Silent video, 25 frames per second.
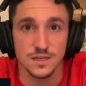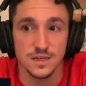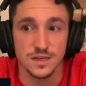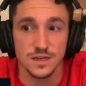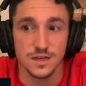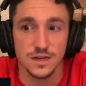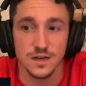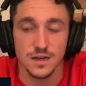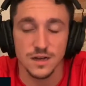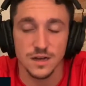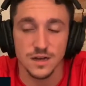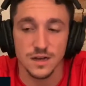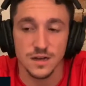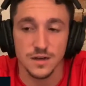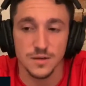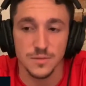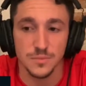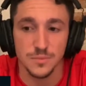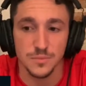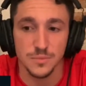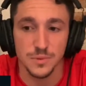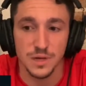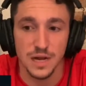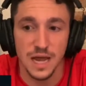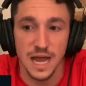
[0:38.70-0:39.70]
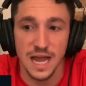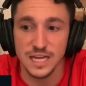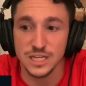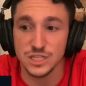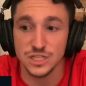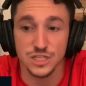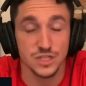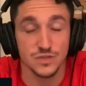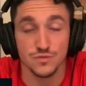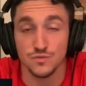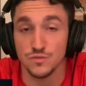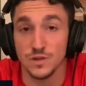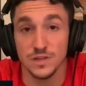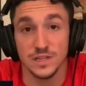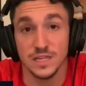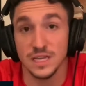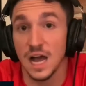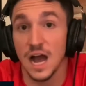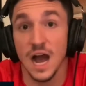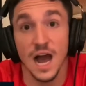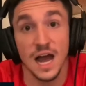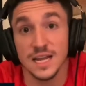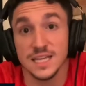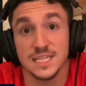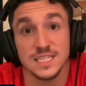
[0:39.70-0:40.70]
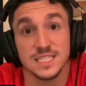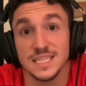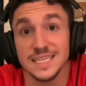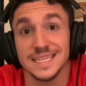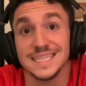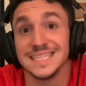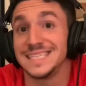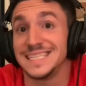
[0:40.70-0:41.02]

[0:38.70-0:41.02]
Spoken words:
but I just really honestly